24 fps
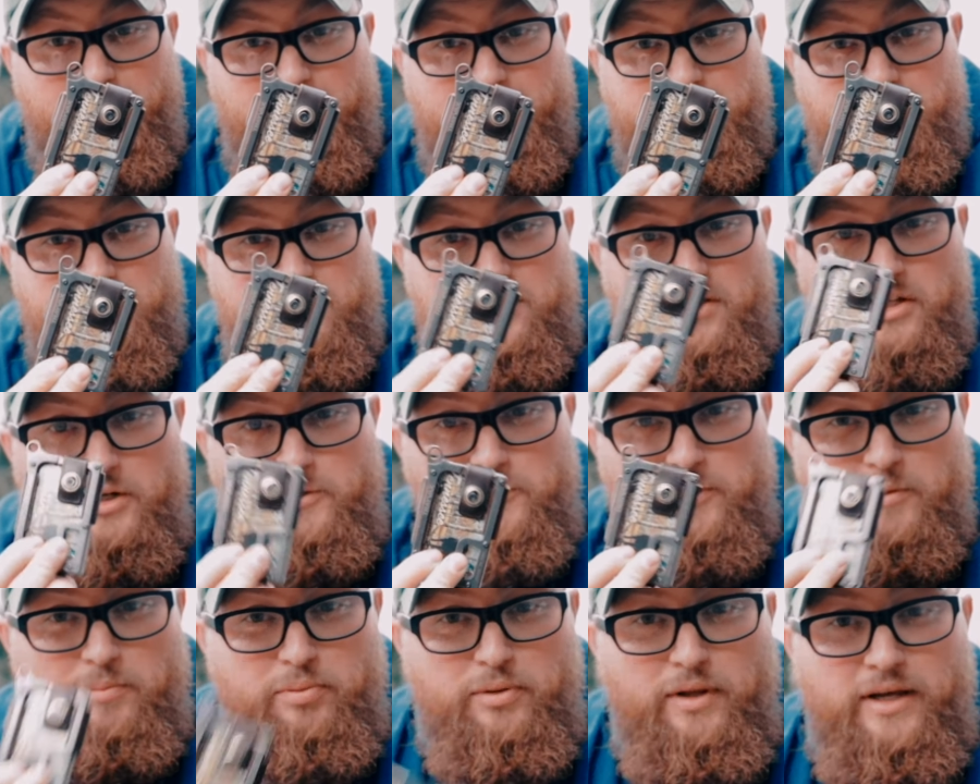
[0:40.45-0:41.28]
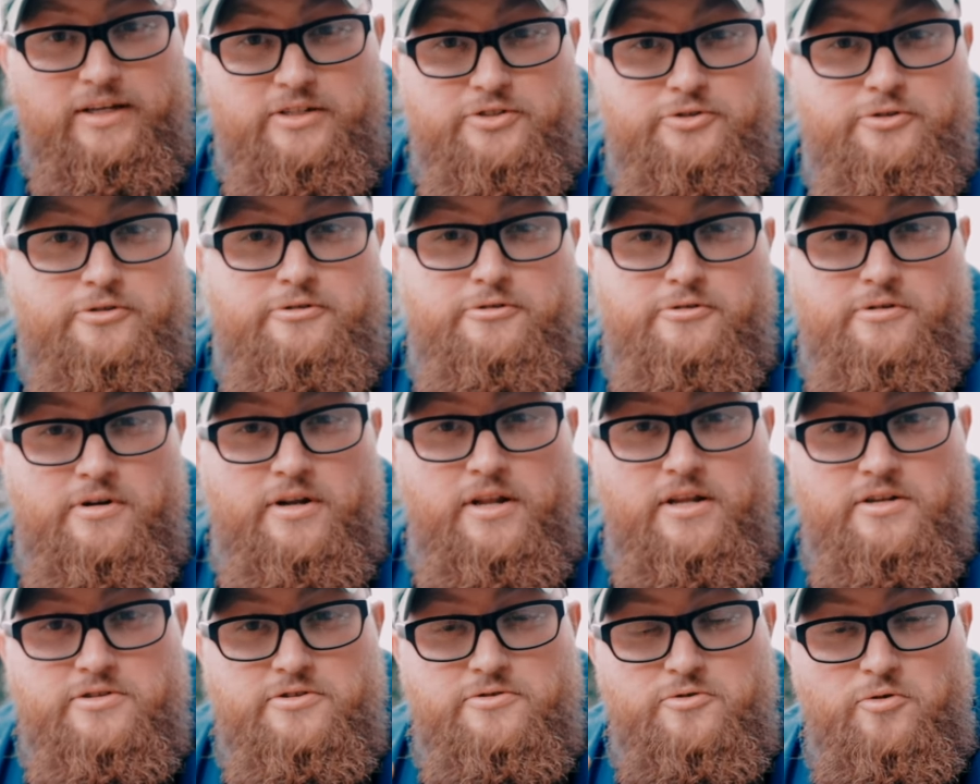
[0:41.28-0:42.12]
This is gonna replace your
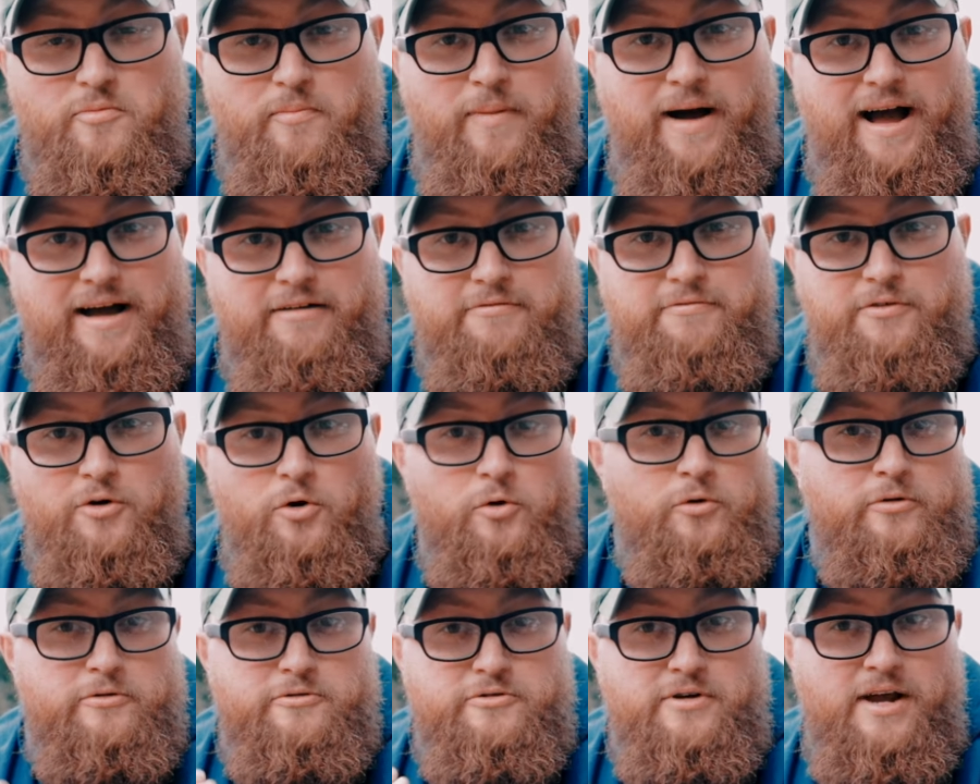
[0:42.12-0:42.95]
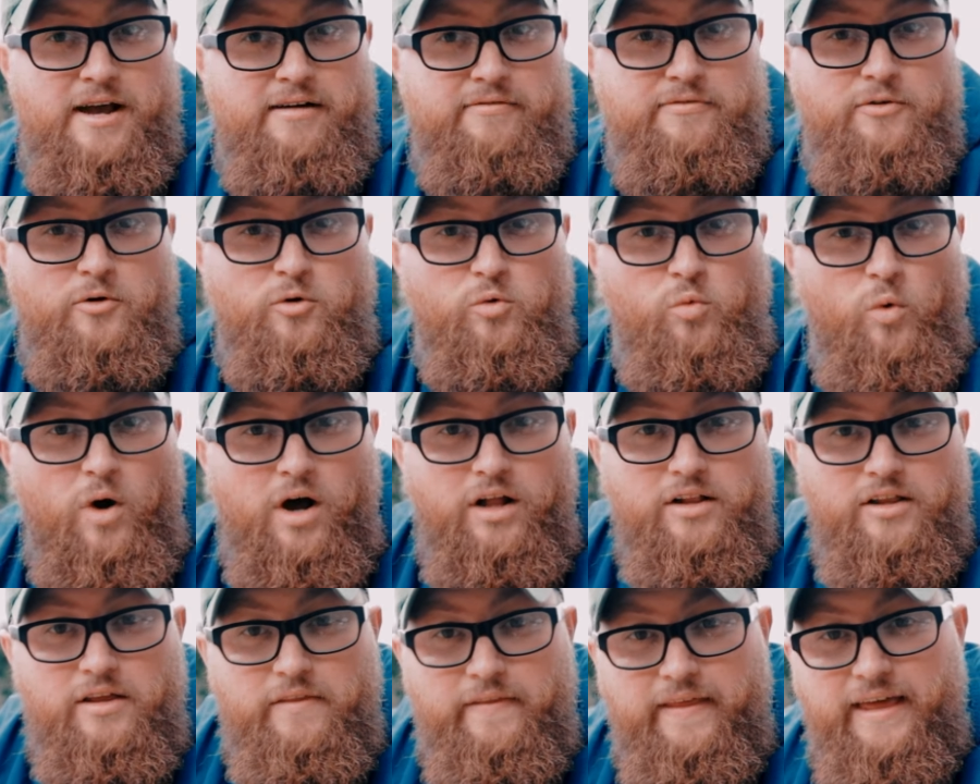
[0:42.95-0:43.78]
traditional bifold or trifold
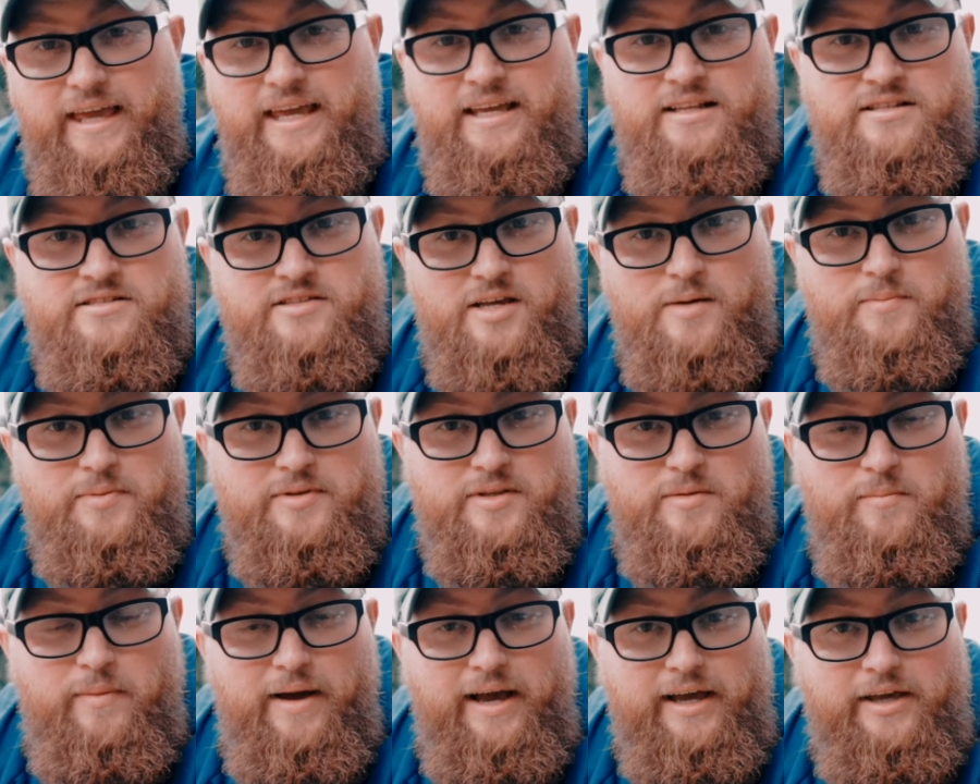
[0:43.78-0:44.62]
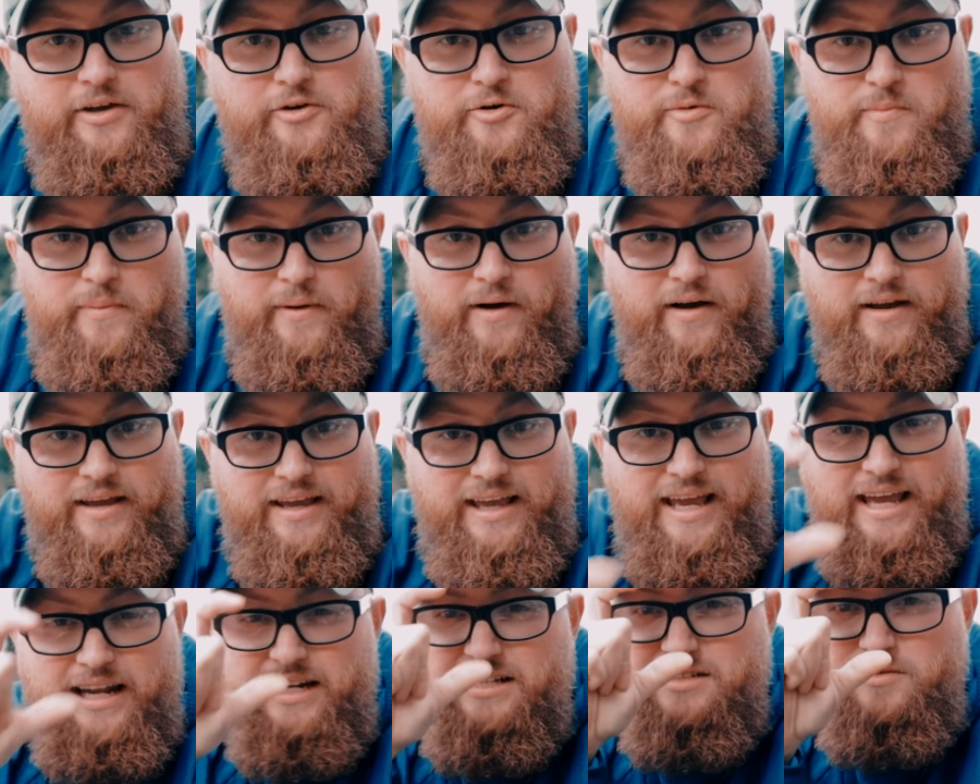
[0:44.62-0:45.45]
wallet that ends up in the back of your
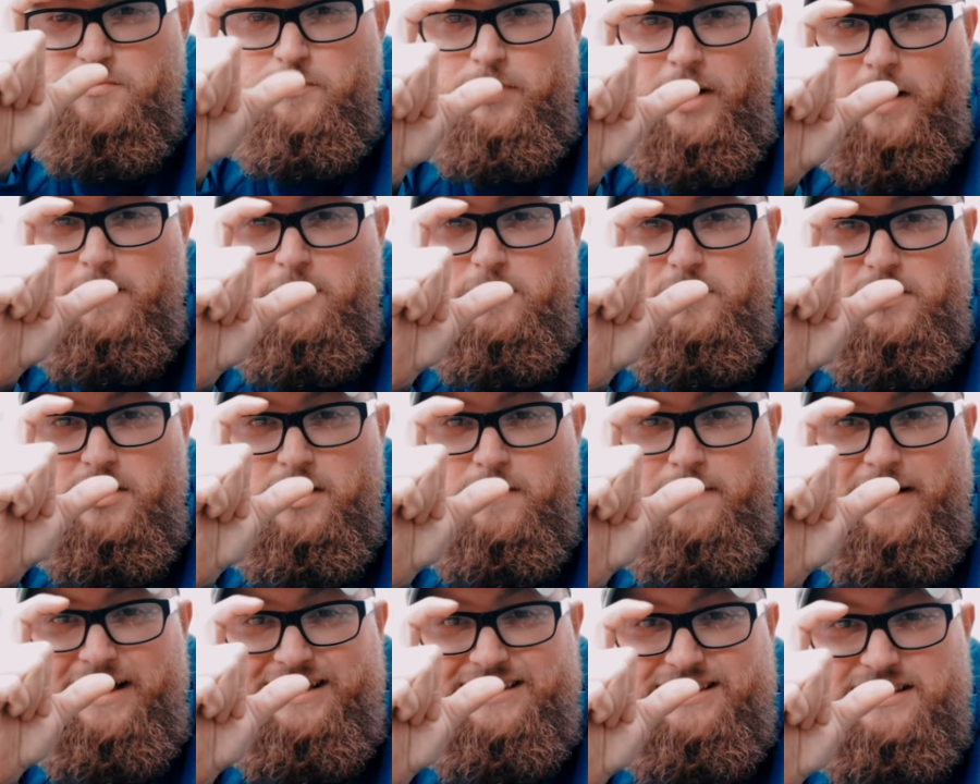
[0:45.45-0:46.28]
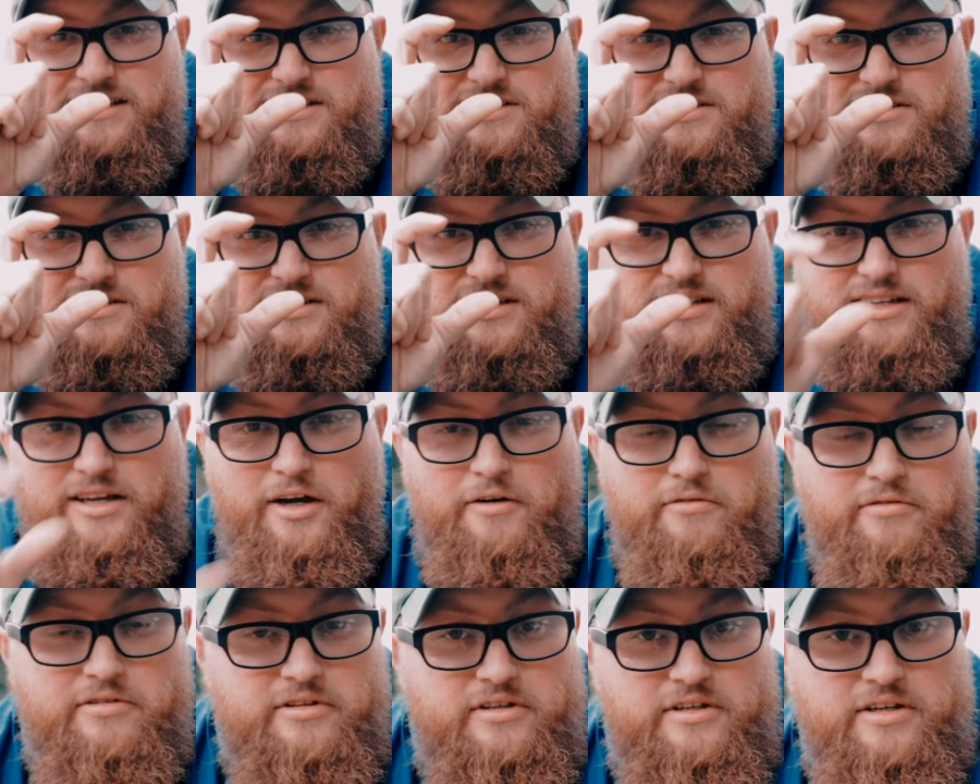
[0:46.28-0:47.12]
pocket and is probably about this thick
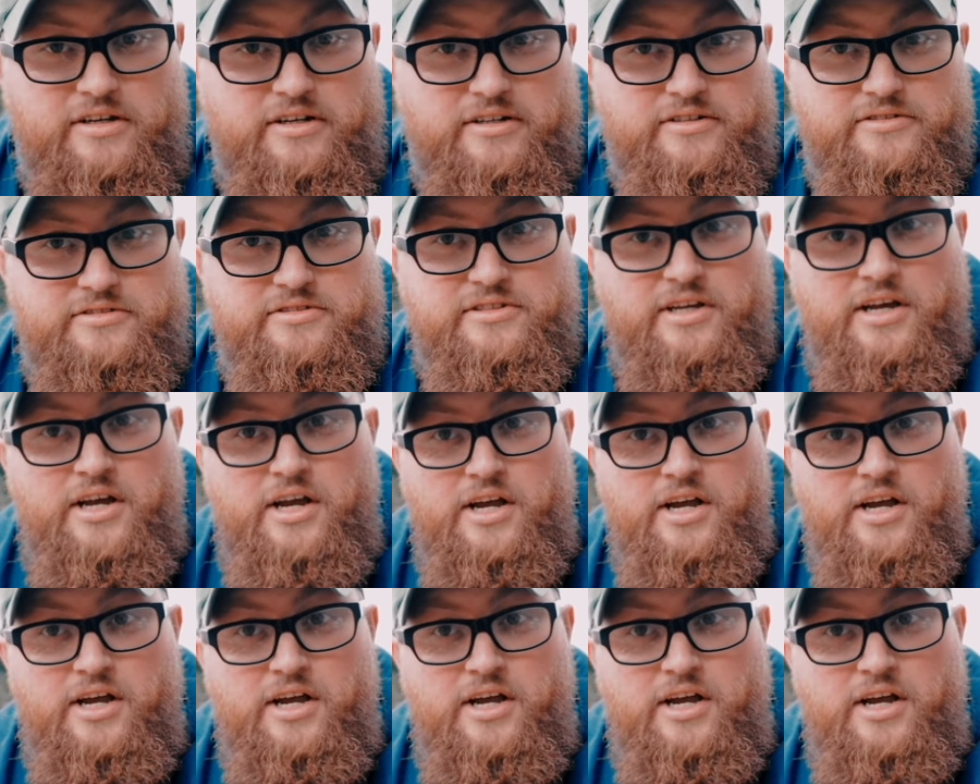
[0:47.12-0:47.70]
over the years.